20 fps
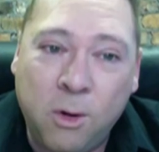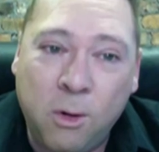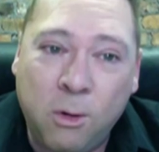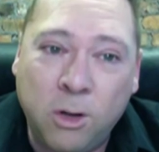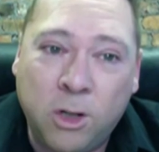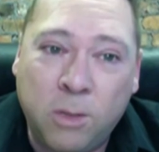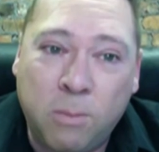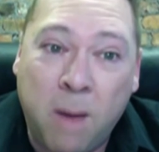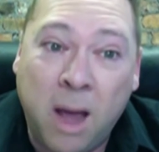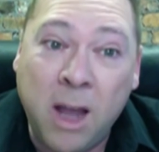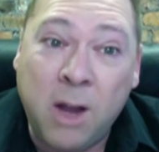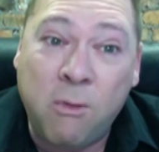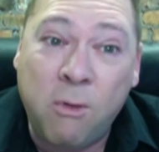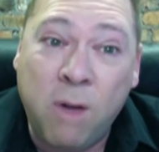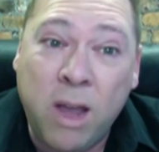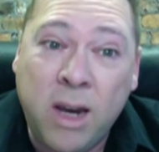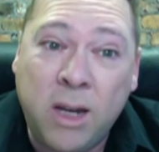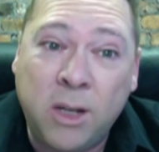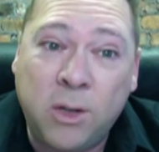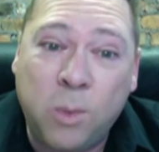And of course,
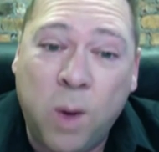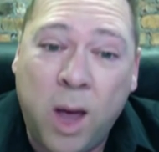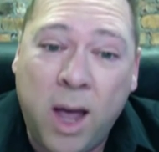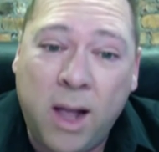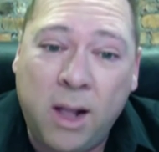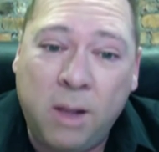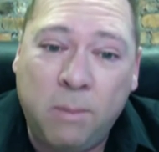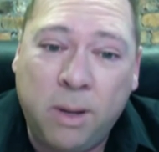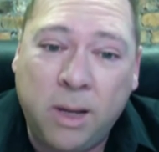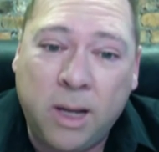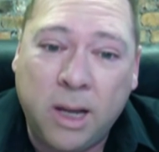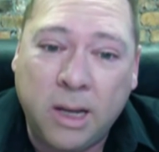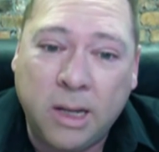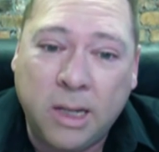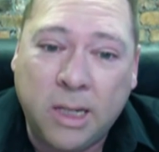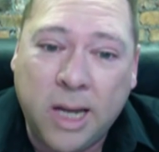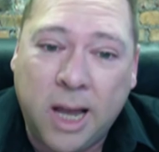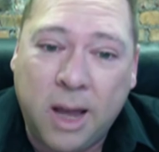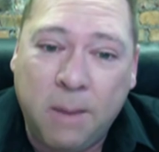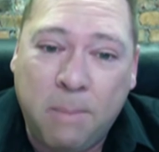Mike Read as well,
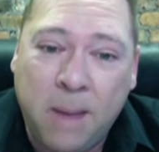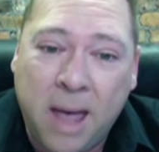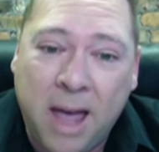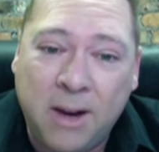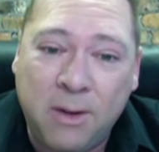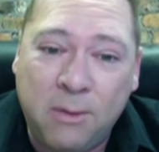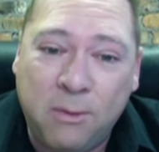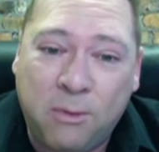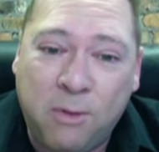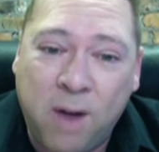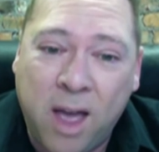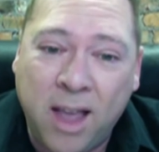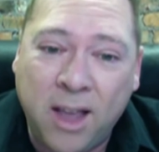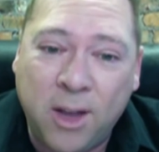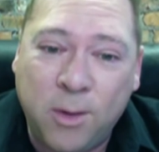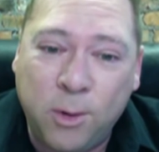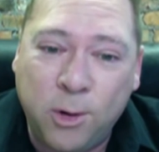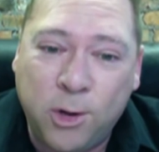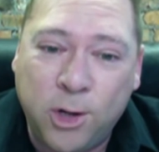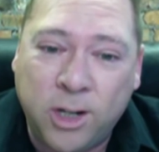because Pat and
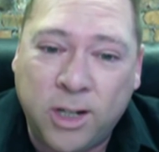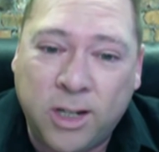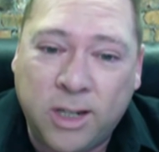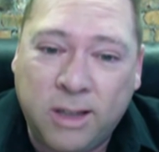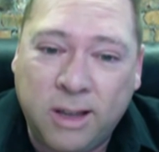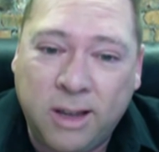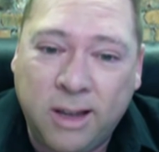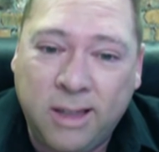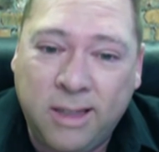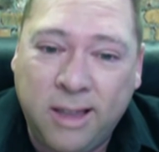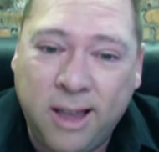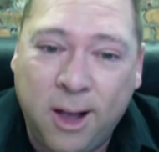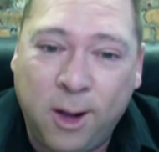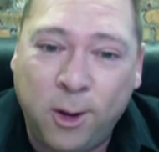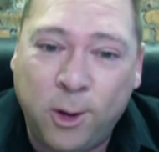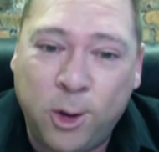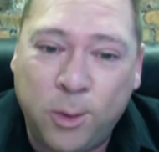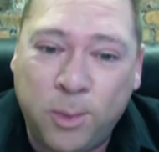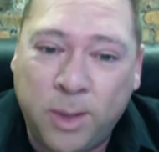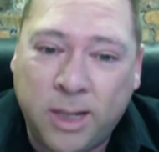Frank were just
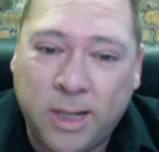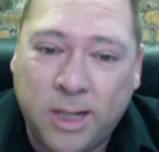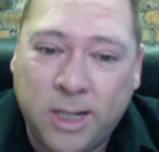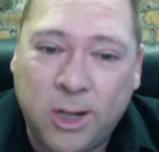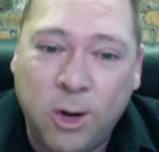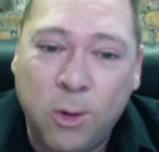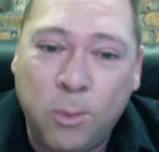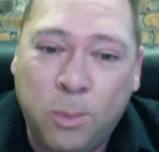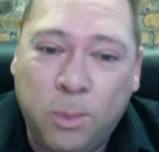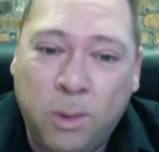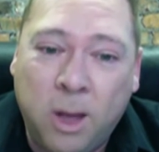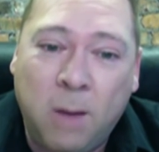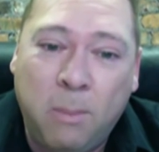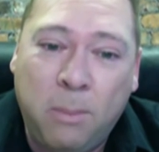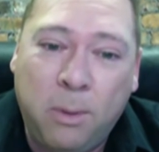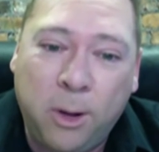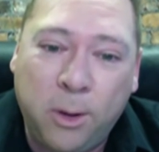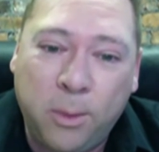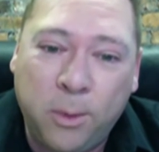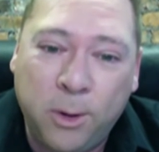the ultimate soap
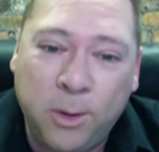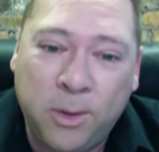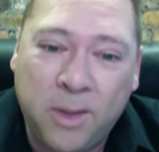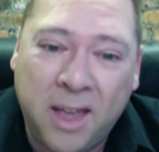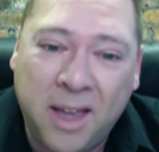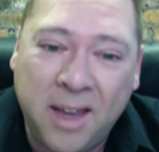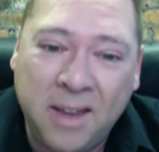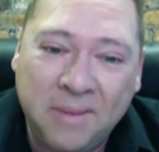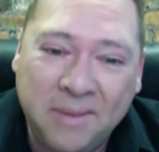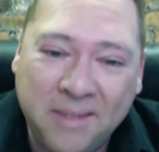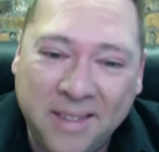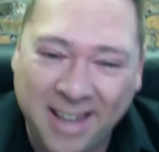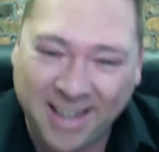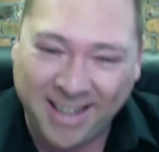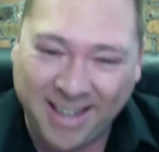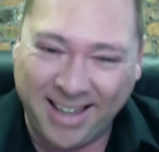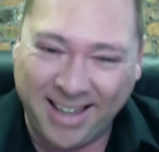couple, weren't they?